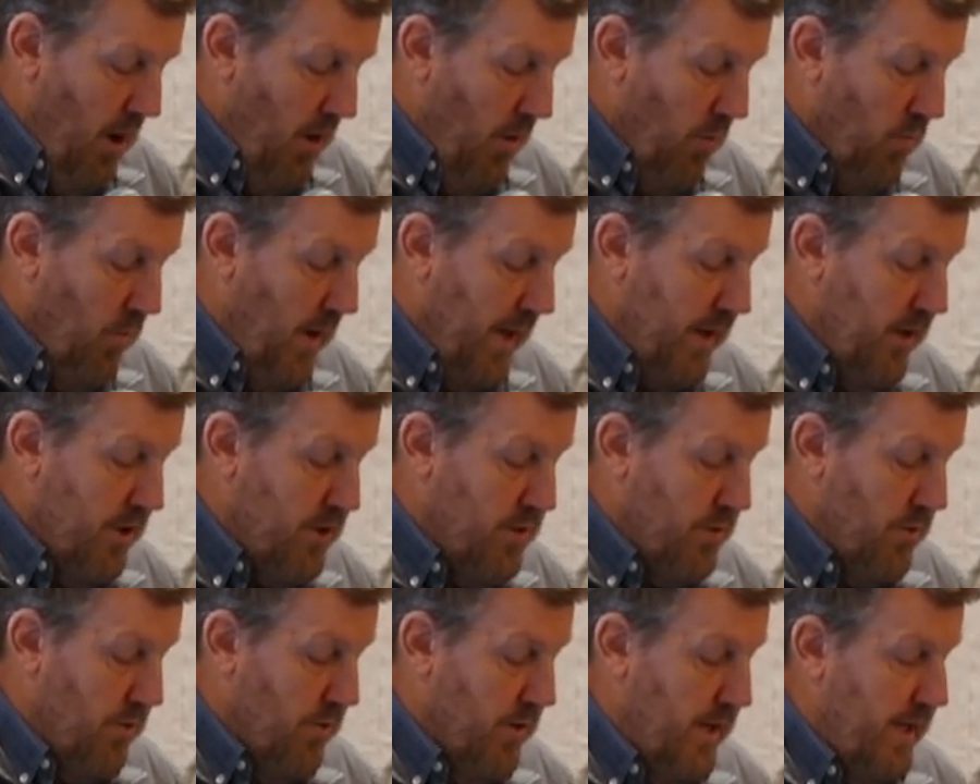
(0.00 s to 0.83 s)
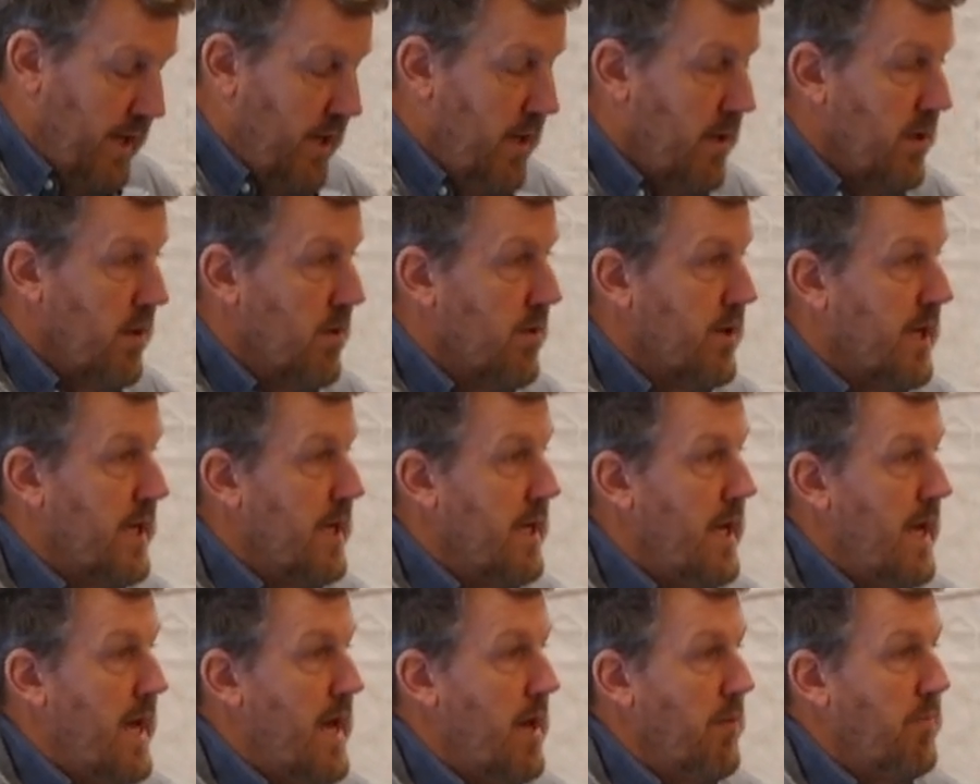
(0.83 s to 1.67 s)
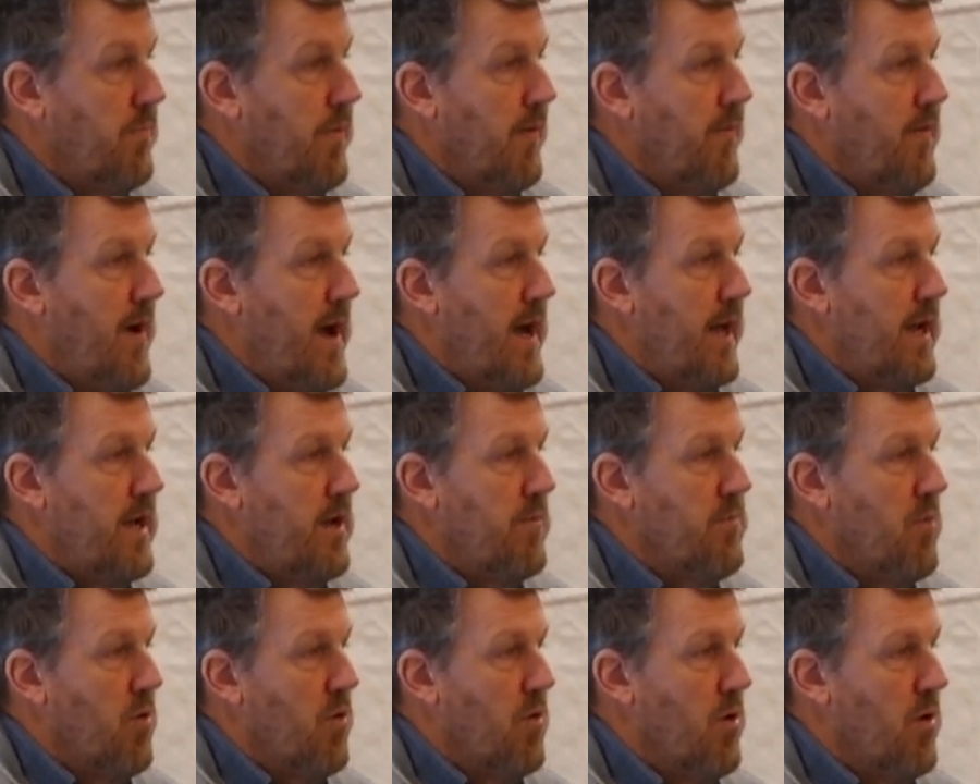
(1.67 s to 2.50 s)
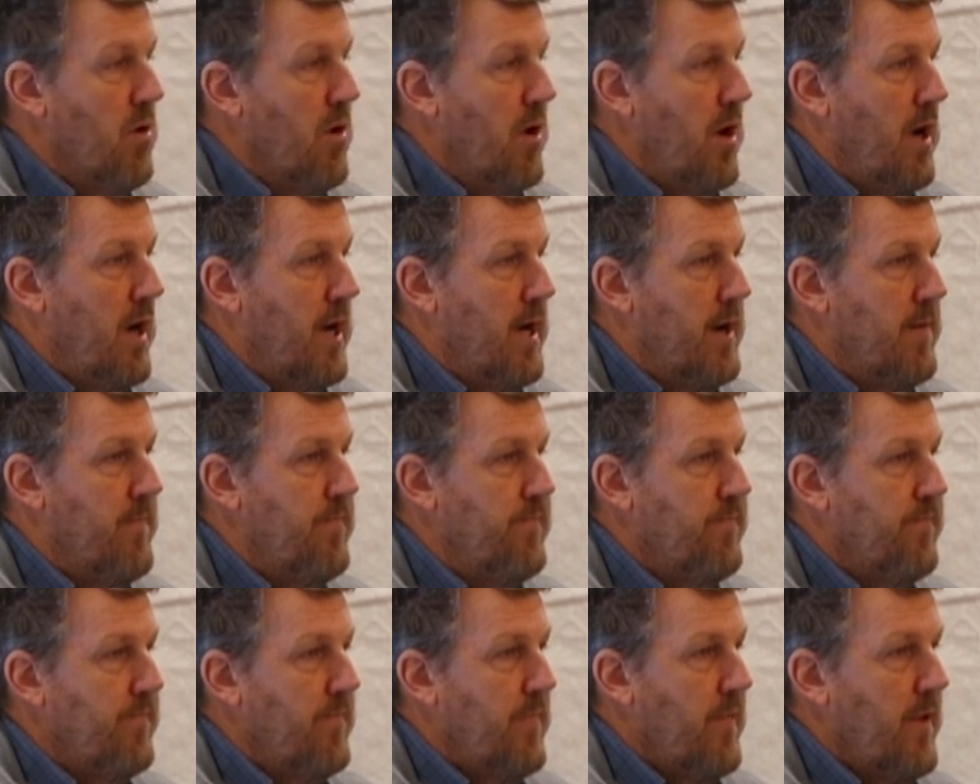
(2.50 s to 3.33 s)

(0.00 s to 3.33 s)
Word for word: Regulatory, looking at providing more um,